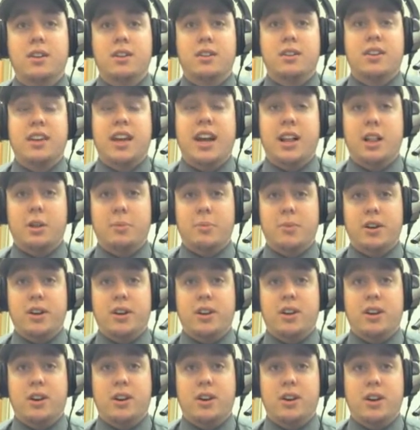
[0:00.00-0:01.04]

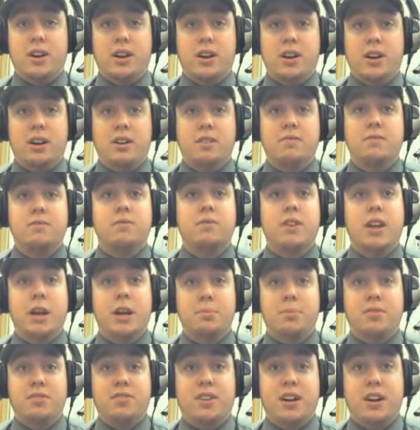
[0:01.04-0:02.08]
calibrate our
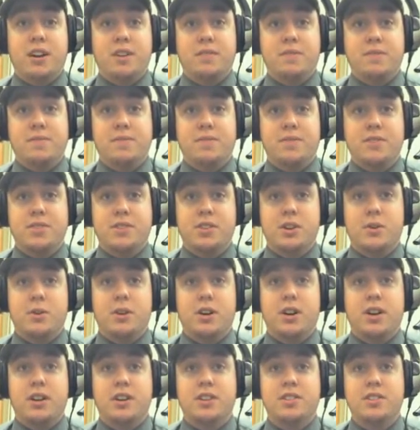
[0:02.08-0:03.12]
amplifier.
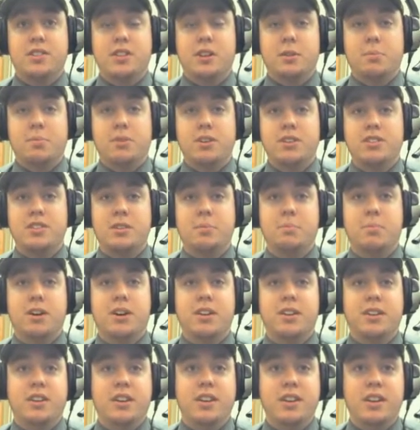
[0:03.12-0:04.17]
So he's going to press the
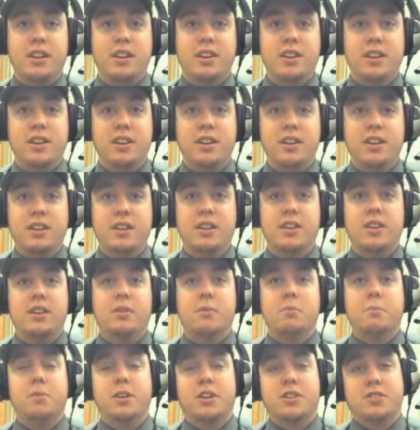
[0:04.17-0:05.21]
button in,
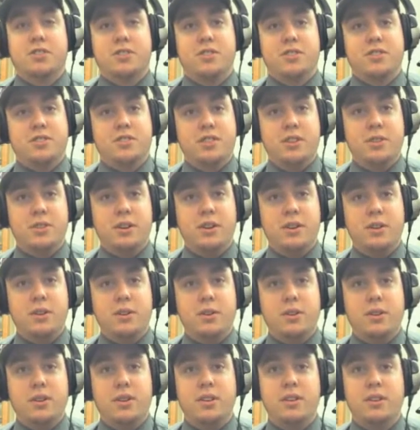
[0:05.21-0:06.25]
make sure it's
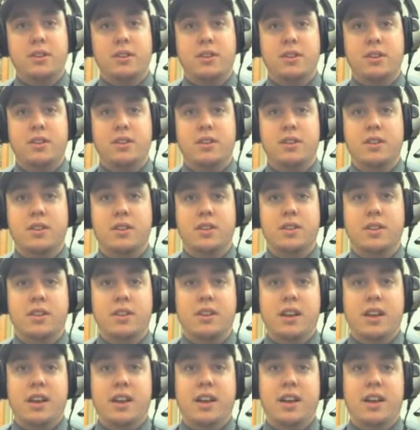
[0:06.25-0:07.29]
zeroed,
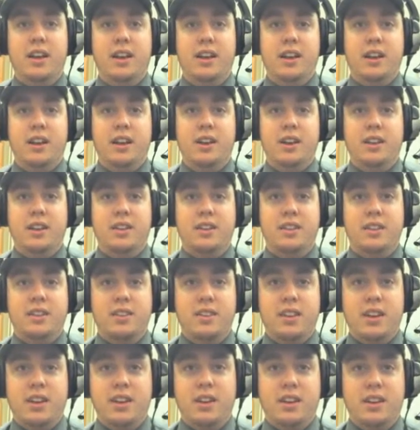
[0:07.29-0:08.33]
and
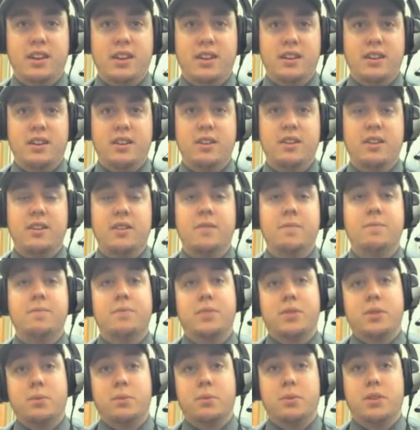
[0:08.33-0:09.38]
then
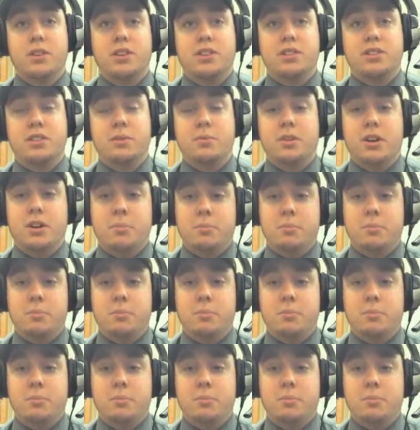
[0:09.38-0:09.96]
release the button